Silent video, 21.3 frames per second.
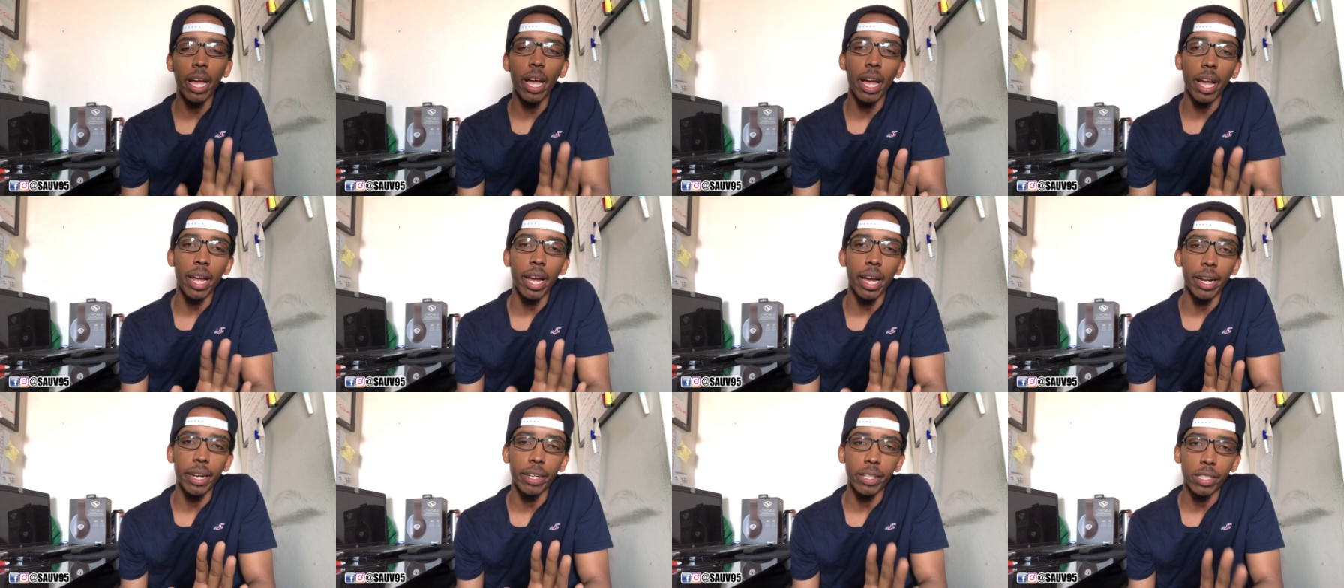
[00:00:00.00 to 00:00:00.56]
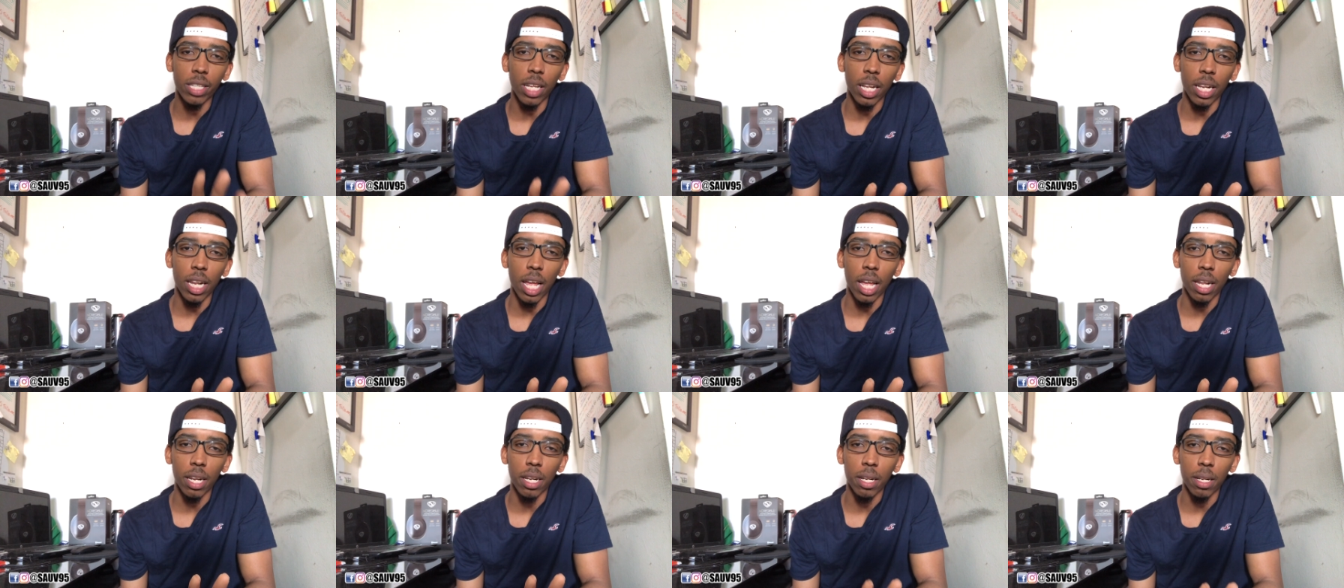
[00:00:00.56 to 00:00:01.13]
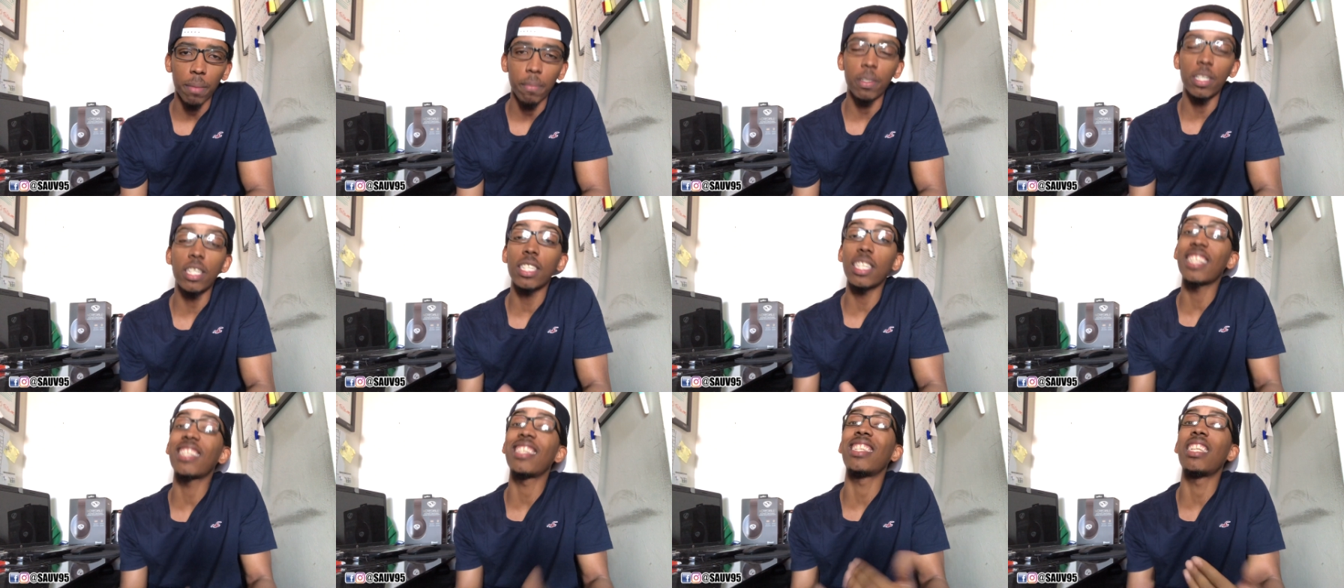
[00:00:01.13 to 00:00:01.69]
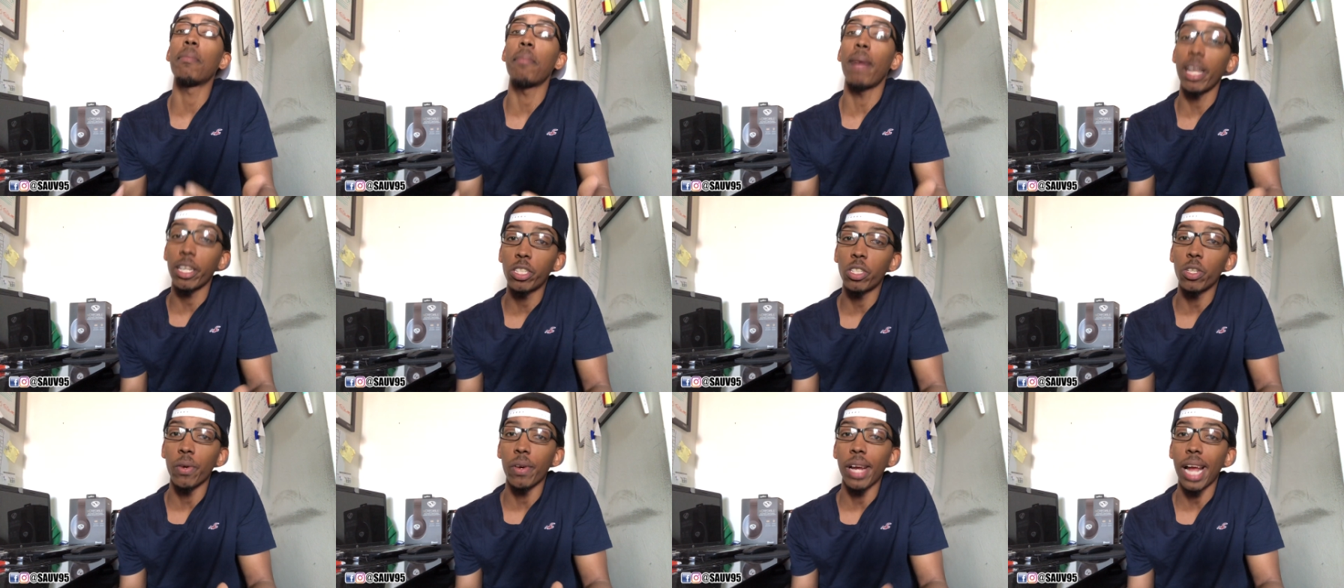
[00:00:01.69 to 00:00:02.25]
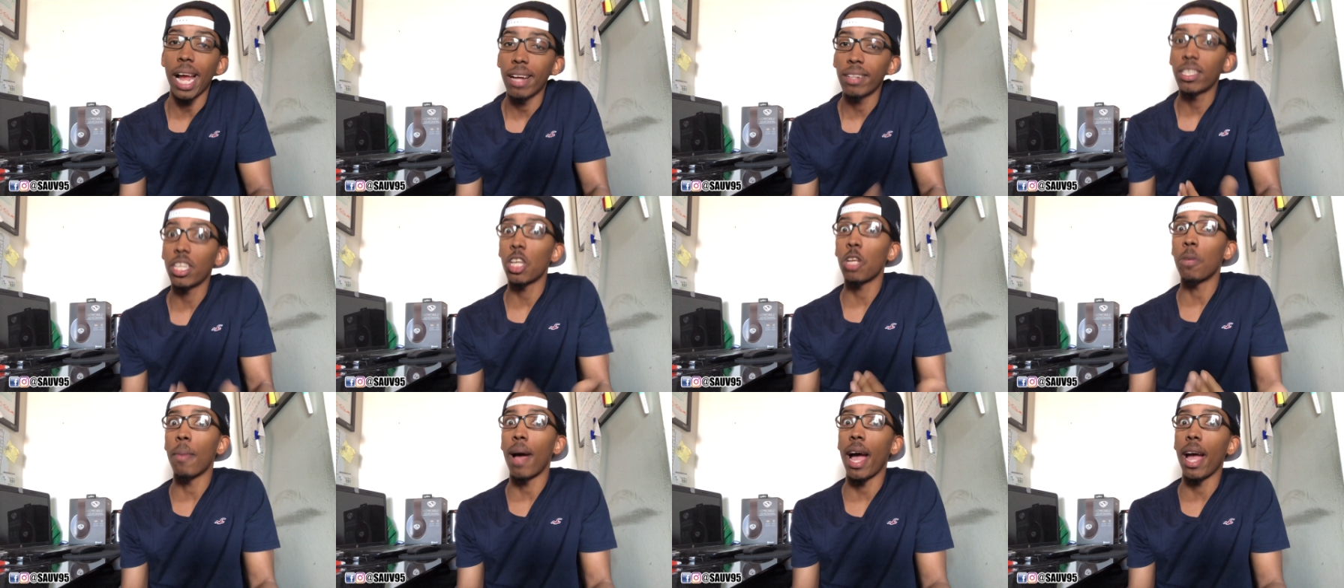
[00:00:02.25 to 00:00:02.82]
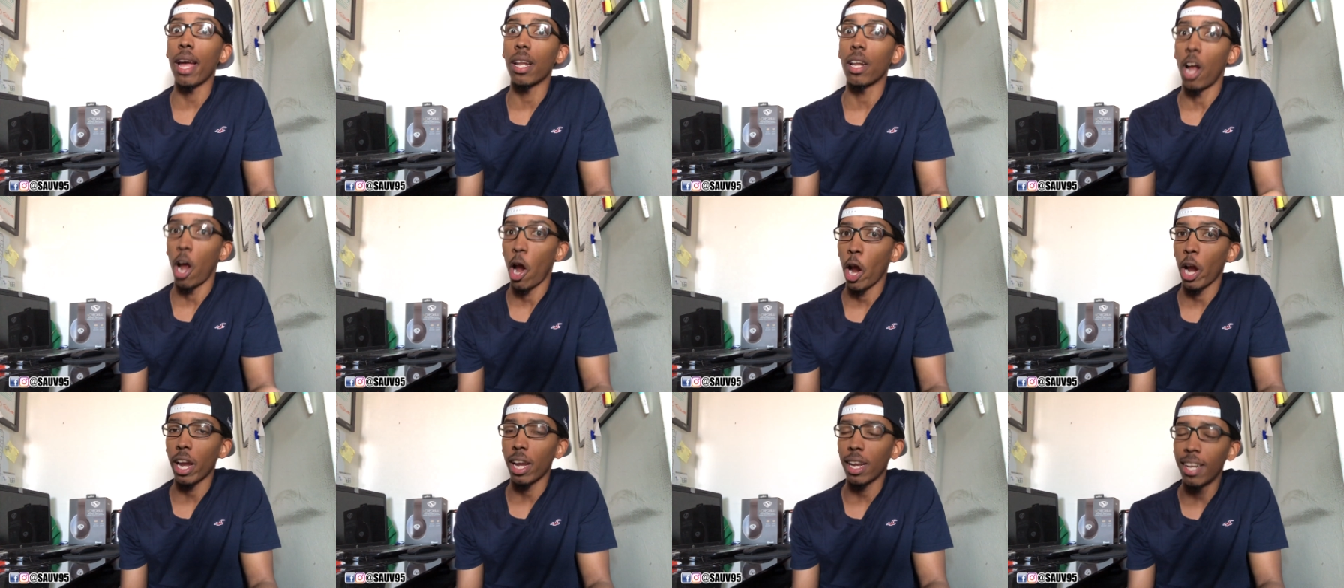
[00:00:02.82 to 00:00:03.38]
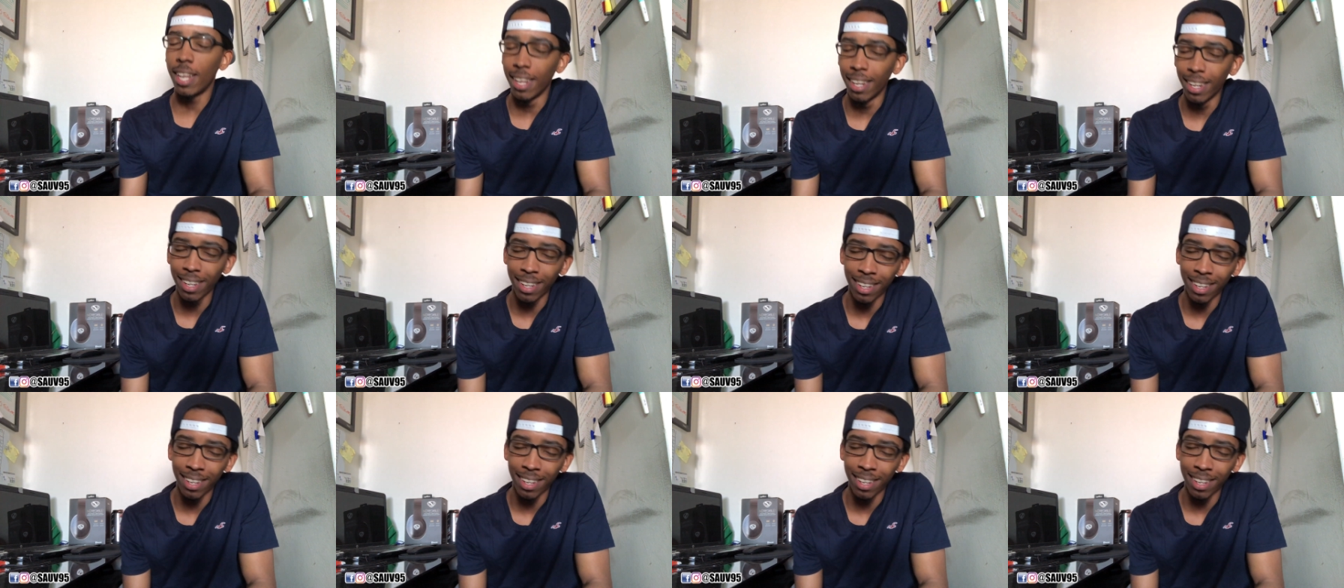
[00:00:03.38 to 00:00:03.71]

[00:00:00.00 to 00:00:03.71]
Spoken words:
I understand that. But just listen to my story. I'll tell you mine, alright?